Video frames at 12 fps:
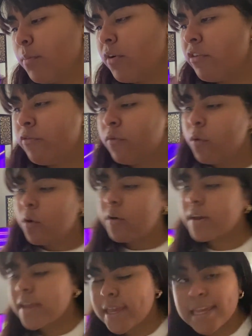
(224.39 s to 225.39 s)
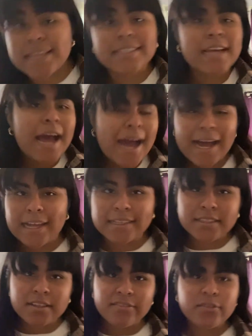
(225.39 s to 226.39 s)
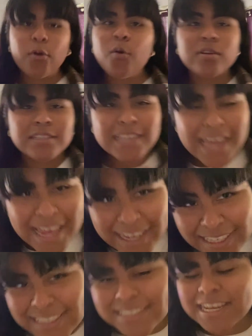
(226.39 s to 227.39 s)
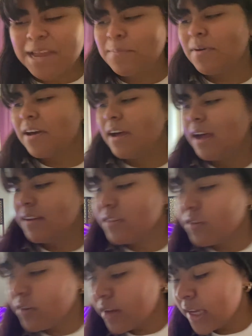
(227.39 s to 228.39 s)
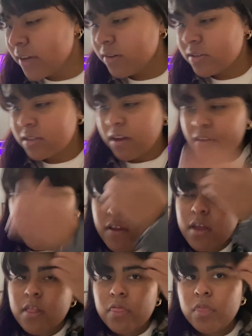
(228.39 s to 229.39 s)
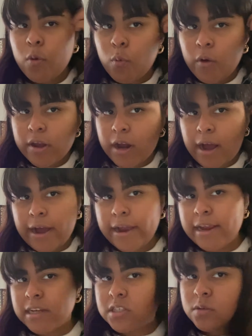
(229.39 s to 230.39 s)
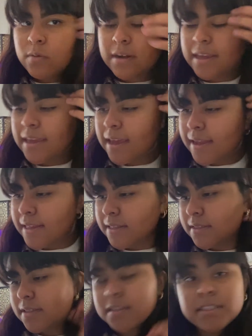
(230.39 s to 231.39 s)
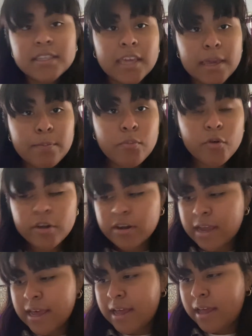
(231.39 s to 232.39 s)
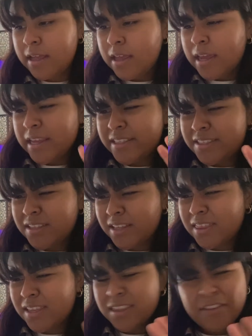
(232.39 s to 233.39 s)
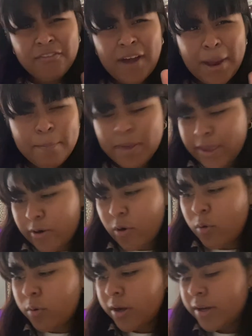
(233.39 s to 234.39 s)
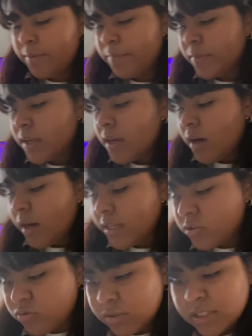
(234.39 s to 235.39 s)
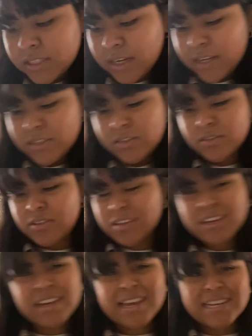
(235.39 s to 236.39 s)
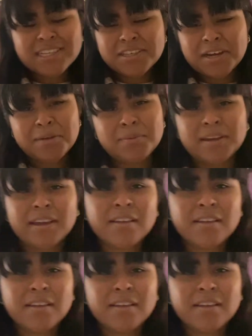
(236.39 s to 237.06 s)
four is hats, of course. Any type of hat you could get yourself. The one I actually want to get, it's the skateboarder hat. It's the thing, the 5-panel one. It's really nice. You could get any type, like,